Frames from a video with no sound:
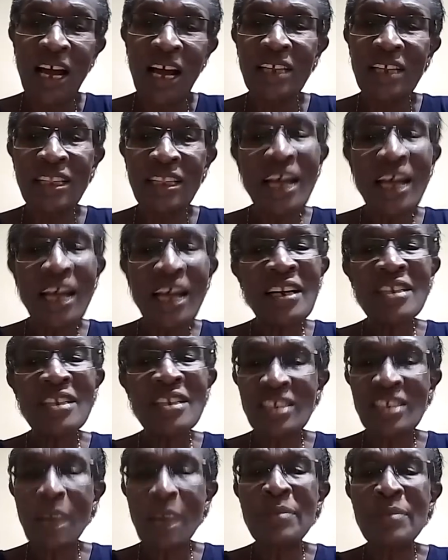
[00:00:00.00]
That is a
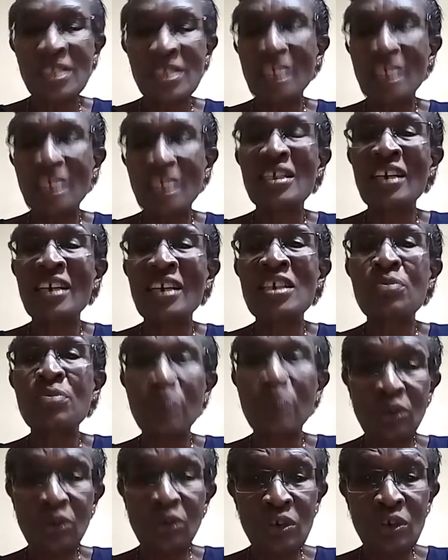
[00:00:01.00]
substance that is
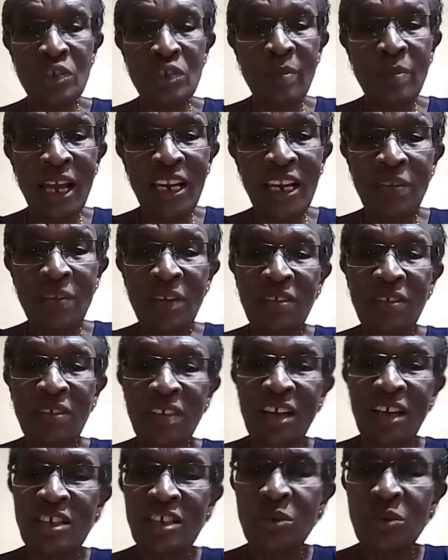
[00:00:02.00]
produced by living
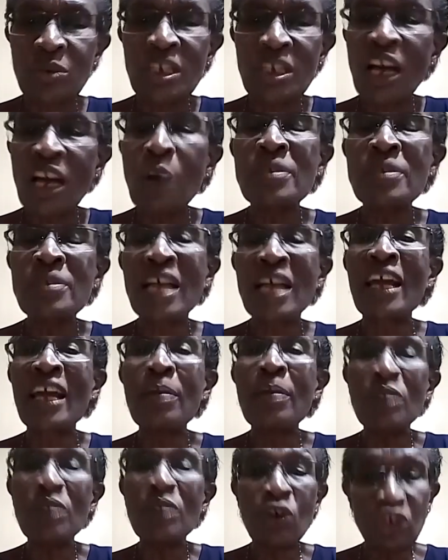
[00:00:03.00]
things, which helps a
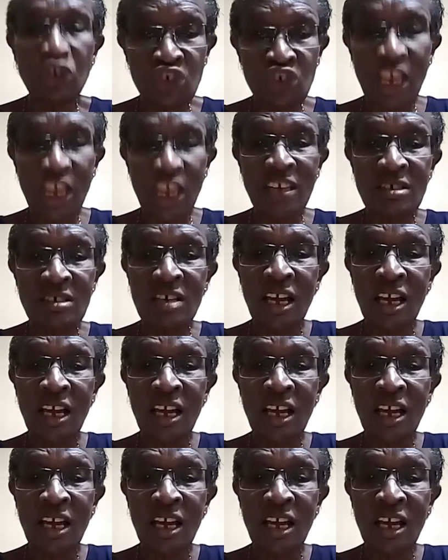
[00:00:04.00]
chemical change